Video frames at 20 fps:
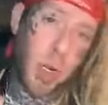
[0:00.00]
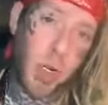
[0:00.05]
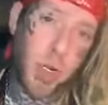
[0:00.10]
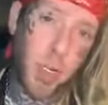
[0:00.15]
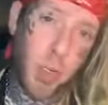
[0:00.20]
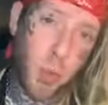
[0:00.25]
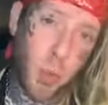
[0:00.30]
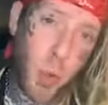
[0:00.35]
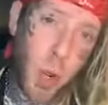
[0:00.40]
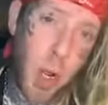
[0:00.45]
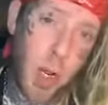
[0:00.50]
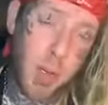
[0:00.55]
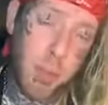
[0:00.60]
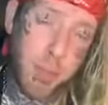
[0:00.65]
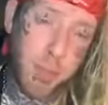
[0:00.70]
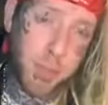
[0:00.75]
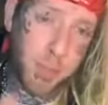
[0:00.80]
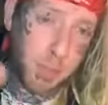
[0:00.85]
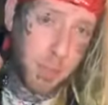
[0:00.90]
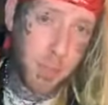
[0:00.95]
to do
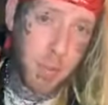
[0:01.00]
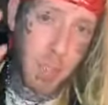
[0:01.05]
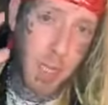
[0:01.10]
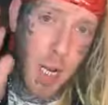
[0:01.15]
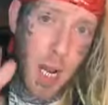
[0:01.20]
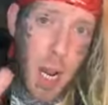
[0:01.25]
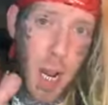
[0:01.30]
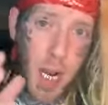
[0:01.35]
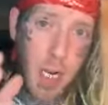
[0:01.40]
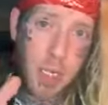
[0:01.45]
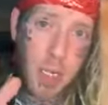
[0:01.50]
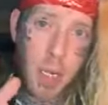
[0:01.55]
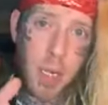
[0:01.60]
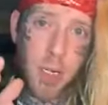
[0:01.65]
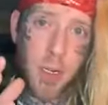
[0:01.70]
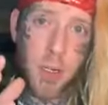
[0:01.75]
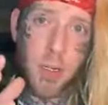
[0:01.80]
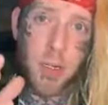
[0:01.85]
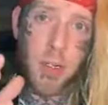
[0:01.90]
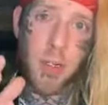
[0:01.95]
one, I'd
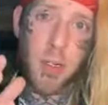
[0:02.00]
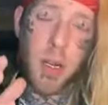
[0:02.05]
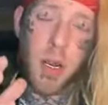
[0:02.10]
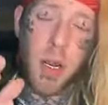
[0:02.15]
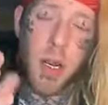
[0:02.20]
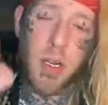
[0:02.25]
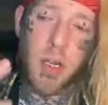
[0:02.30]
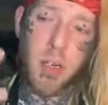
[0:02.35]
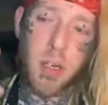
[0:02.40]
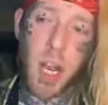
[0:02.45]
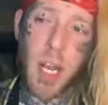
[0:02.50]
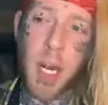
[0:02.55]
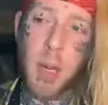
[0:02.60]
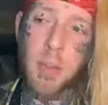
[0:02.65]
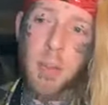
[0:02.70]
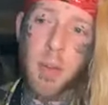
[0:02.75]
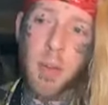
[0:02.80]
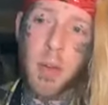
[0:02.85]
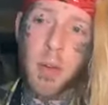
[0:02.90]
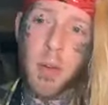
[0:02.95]
like you to uh, sign
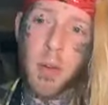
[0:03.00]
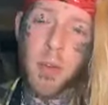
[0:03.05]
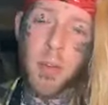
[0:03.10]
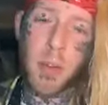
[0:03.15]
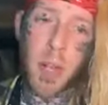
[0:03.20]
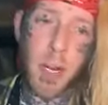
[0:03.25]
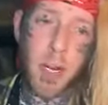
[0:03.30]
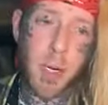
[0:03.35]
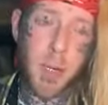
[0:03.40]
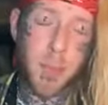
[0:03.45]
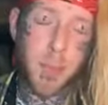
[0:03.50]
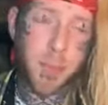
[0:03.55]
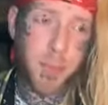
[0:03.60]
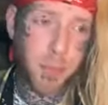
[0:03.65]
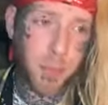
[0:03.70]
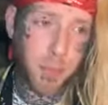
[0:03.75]
up to the newsletter.